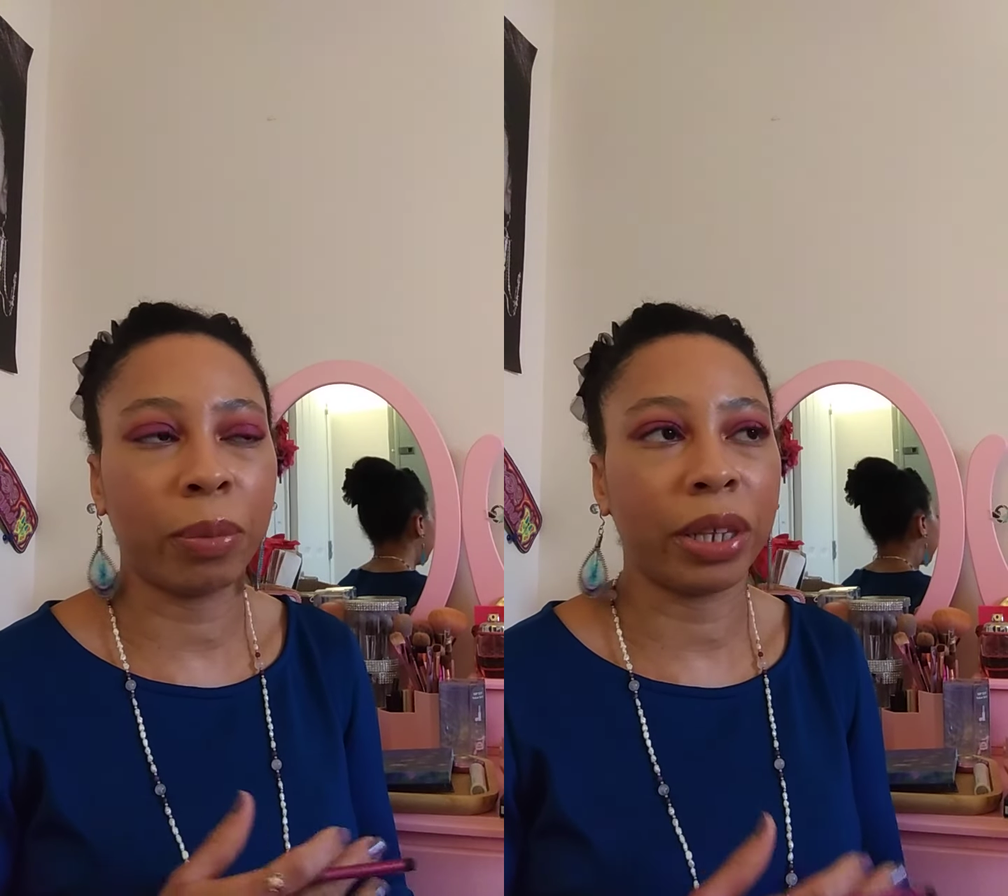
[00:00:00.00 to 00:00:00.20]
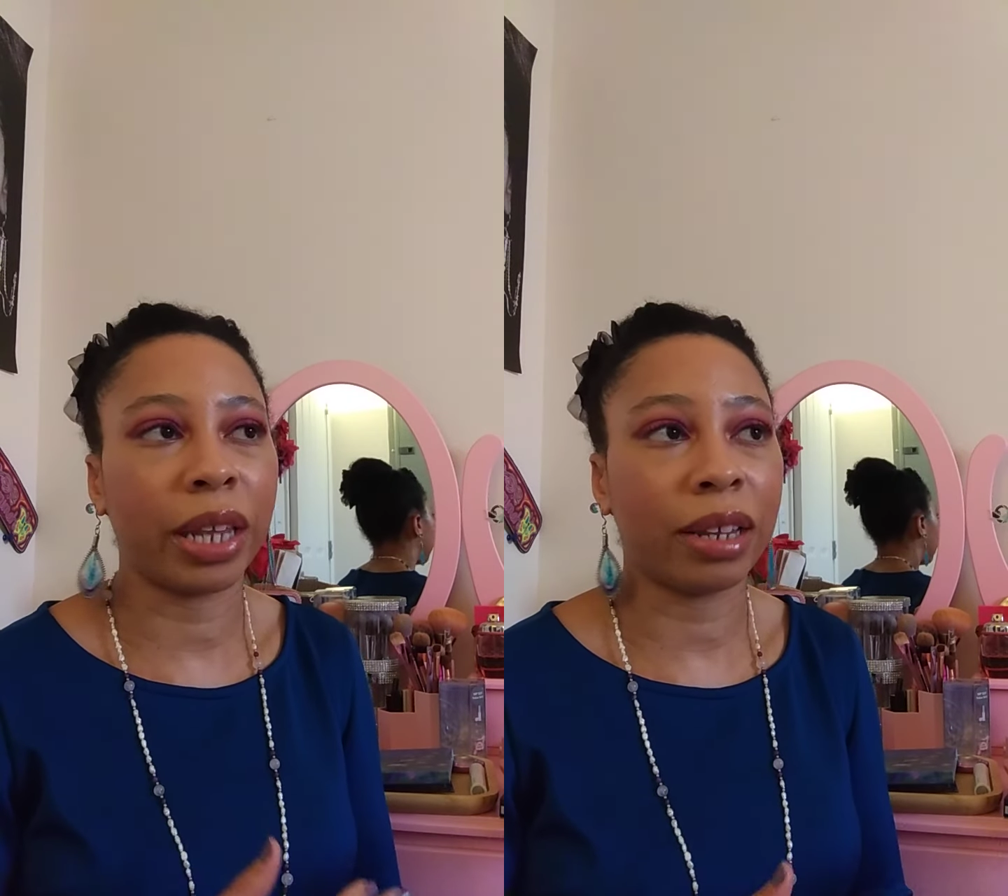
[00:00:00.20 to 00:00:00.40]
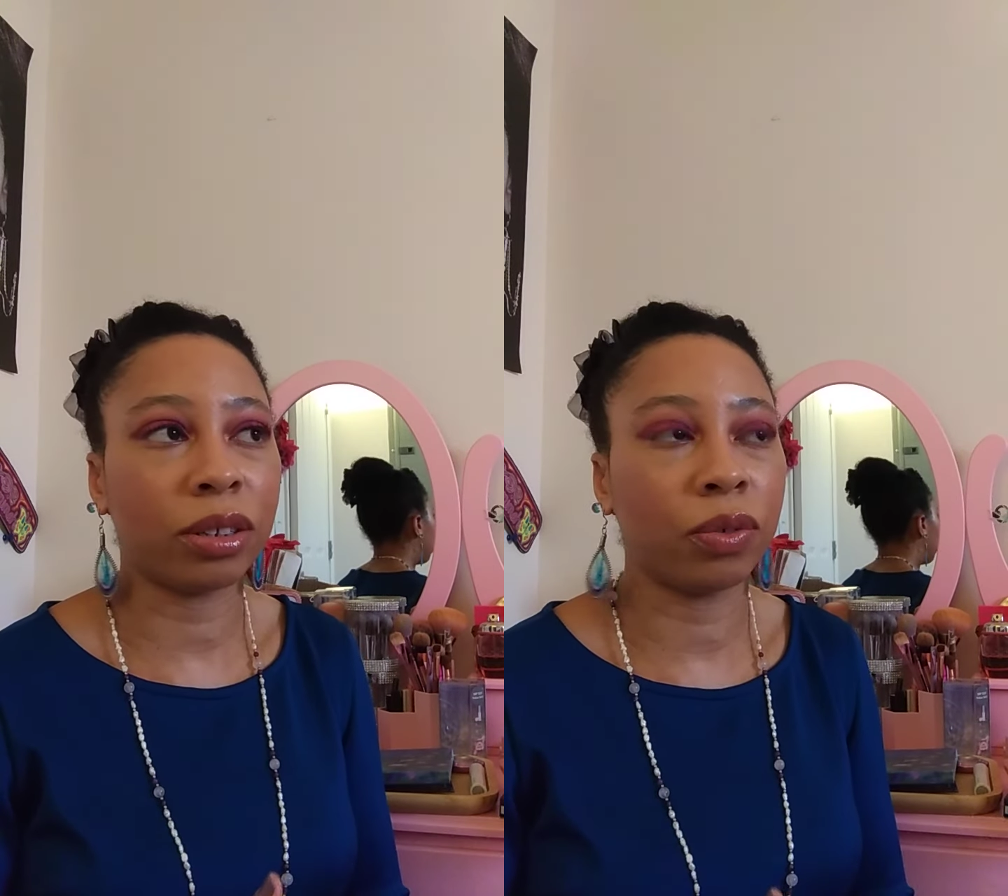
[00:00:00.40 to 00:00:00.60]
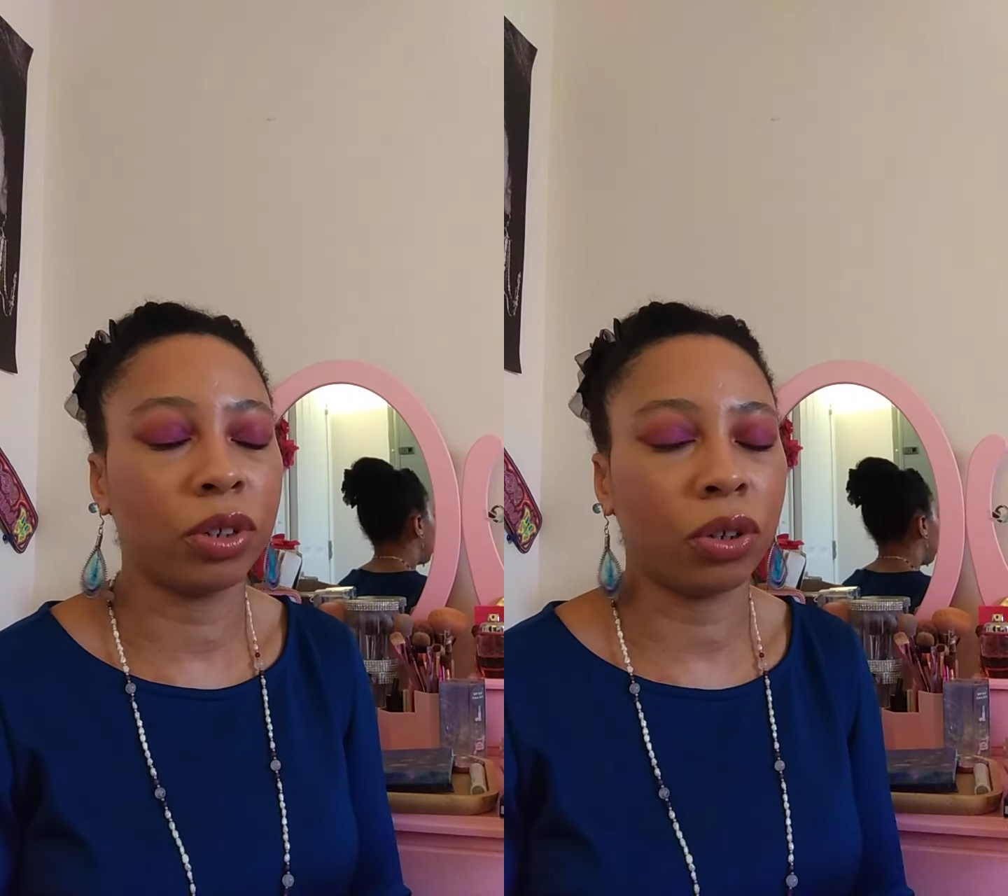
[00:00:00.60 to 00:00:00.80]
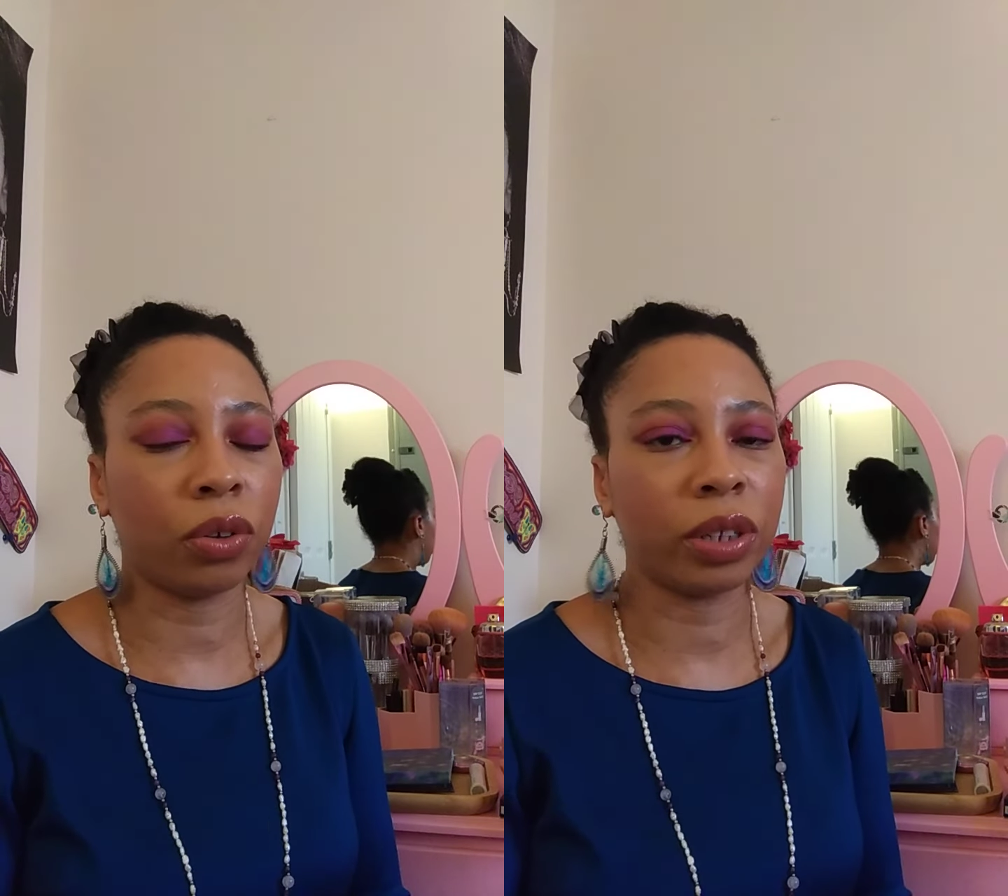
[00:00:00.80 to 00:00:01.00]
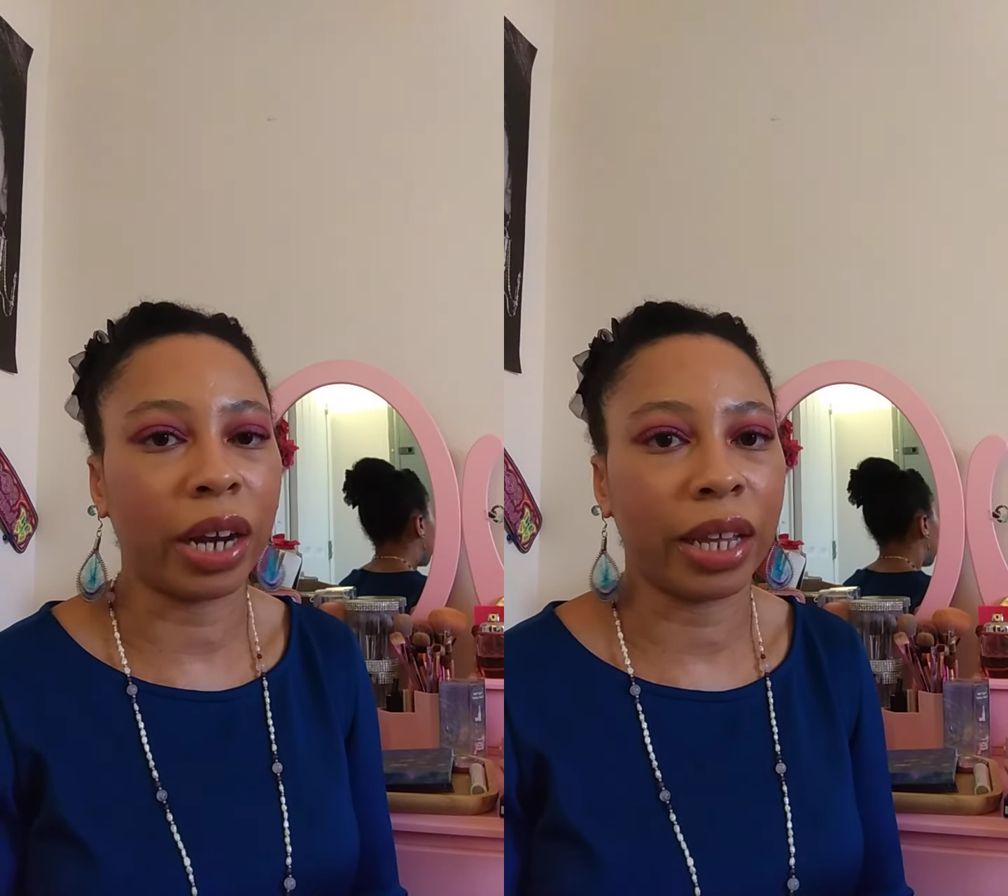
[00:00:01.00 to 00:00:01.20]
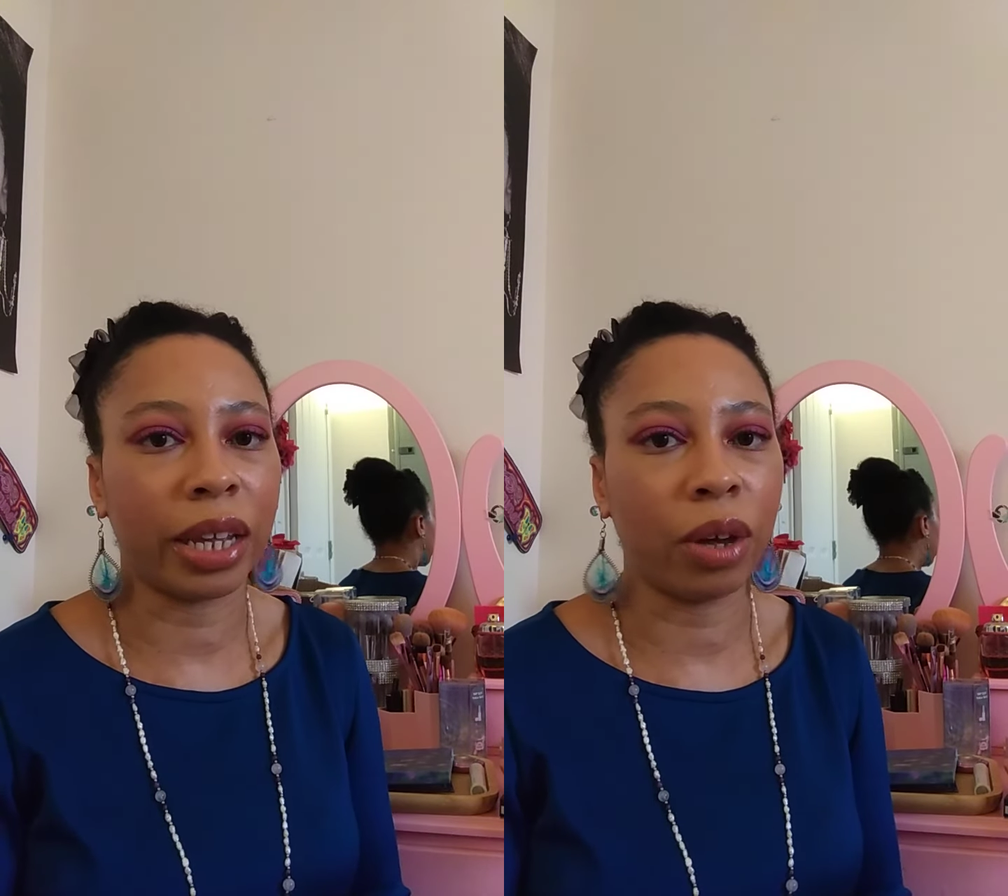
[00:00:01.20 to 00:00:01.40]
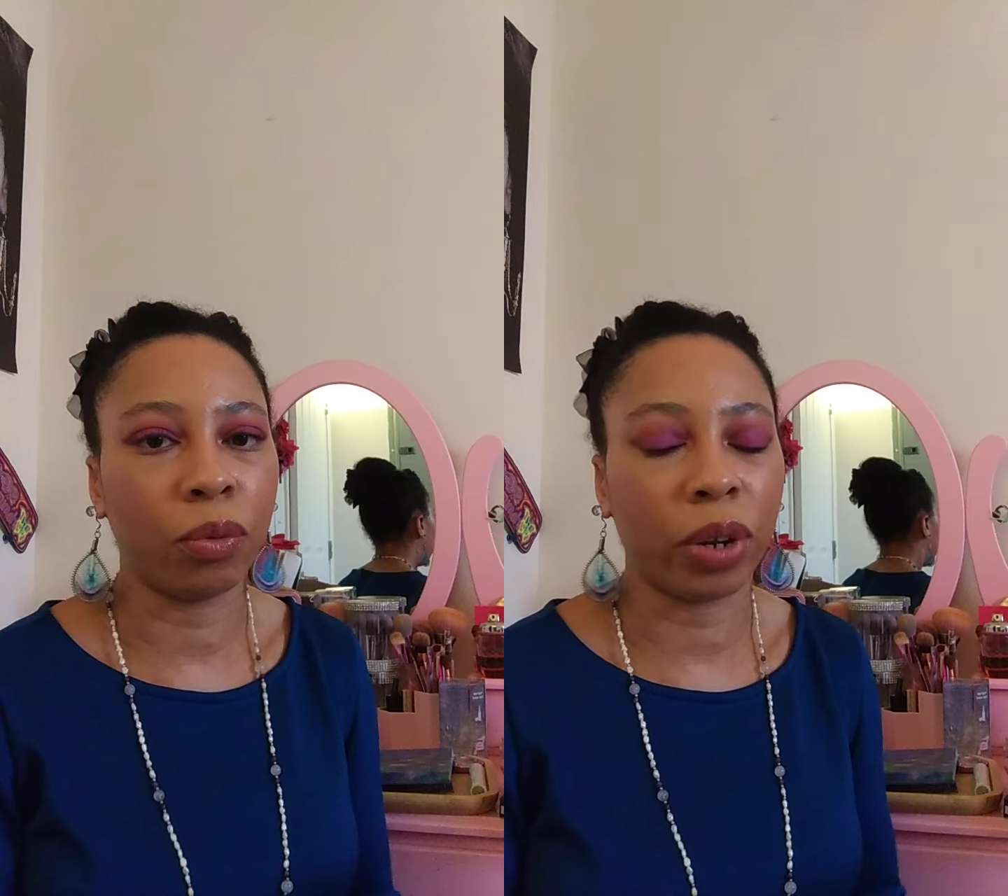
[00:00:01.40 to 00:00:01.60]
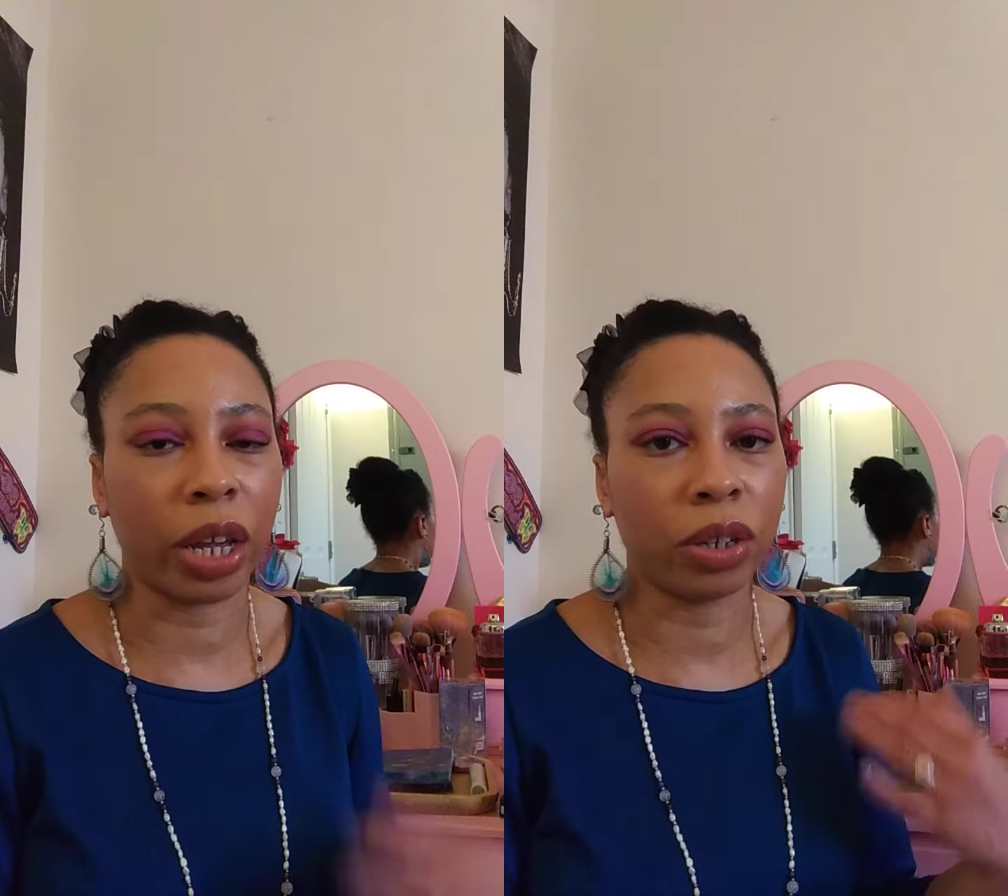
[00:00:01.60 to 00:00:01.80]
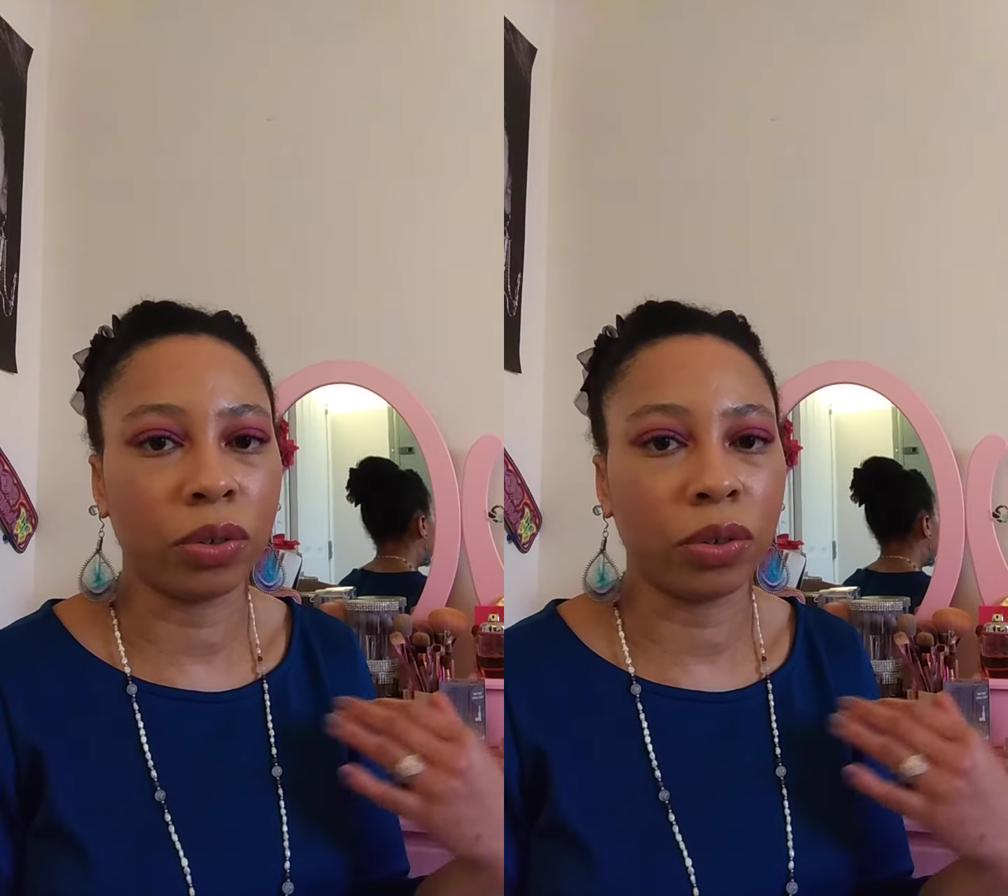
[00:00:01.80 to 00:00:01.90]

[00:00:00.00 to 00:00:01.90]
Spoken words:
but that's the result that I get when I